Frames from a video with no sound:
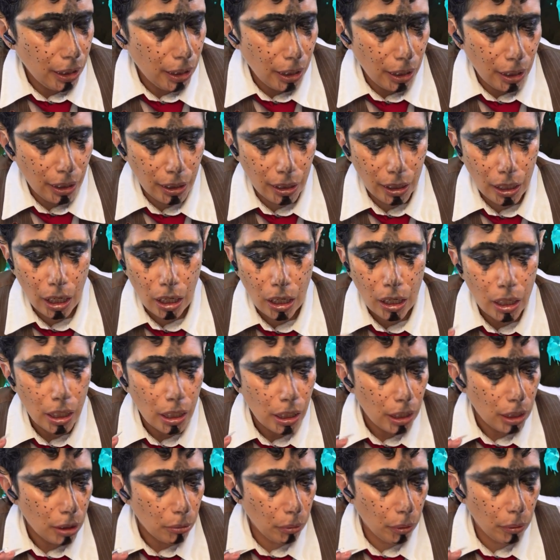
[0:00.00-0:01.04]
Yeah,
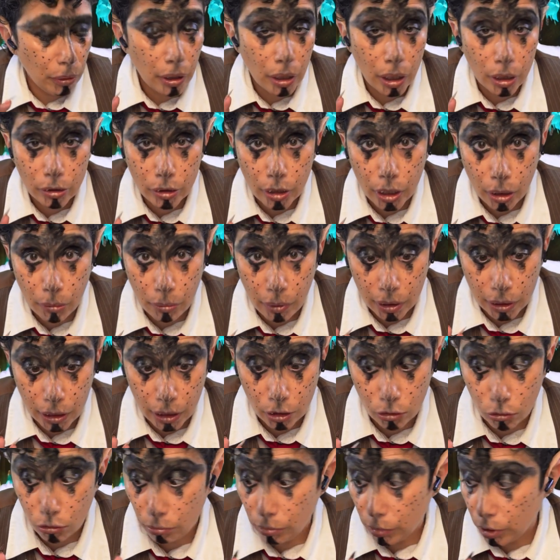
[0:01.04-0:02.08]
but we don't think about
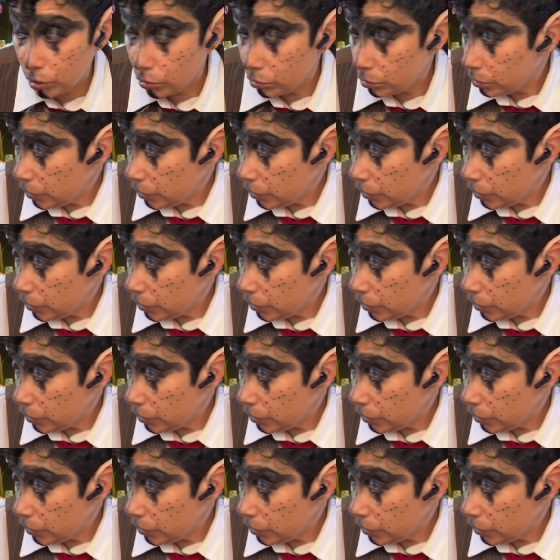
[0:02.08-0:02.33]
that too much.